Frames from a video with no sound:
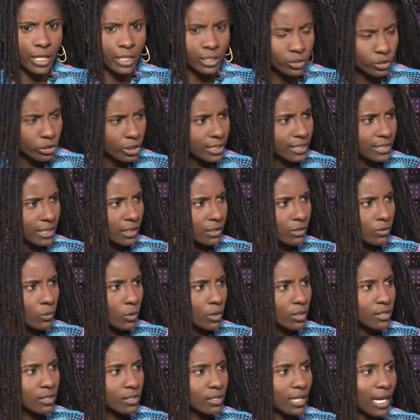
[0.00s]
interesting to
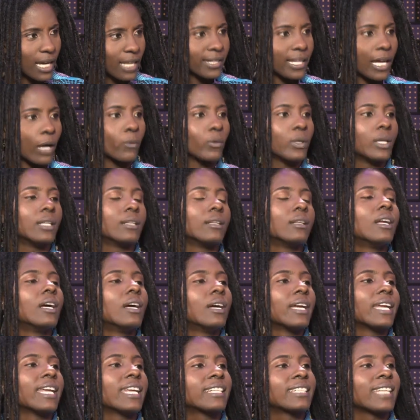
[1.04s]
us and that will
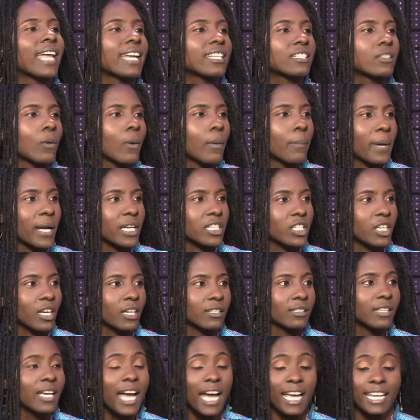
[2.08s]
ignite our
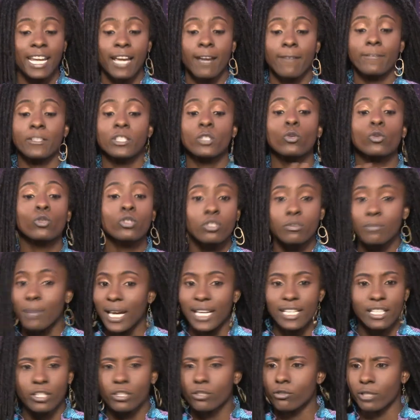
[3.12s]
passion. And I have used my
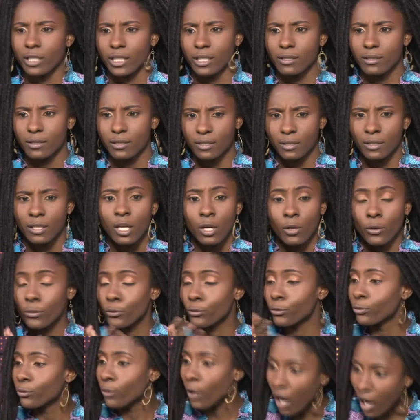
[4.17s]
degrees
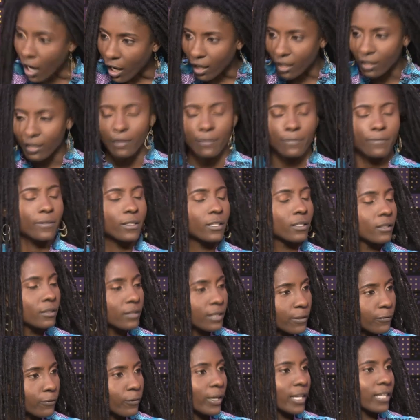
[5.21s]
through all of the
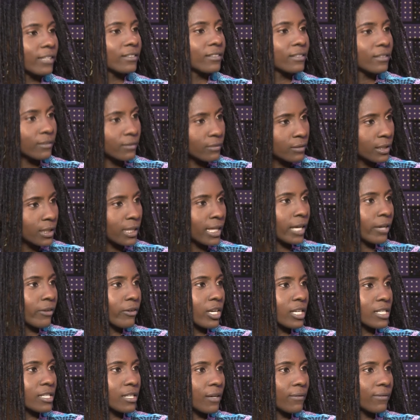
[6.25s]
different
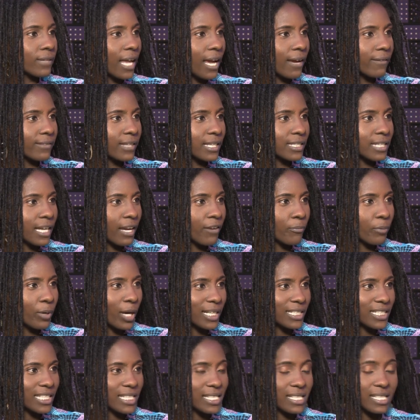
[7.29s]
areas of life that I
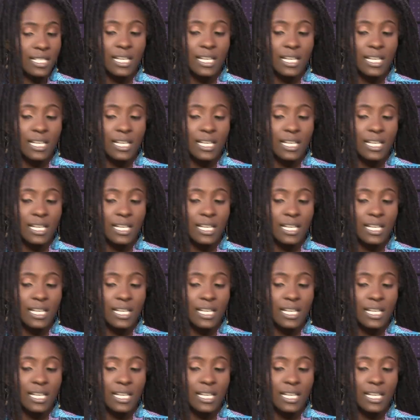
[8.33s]
practiced.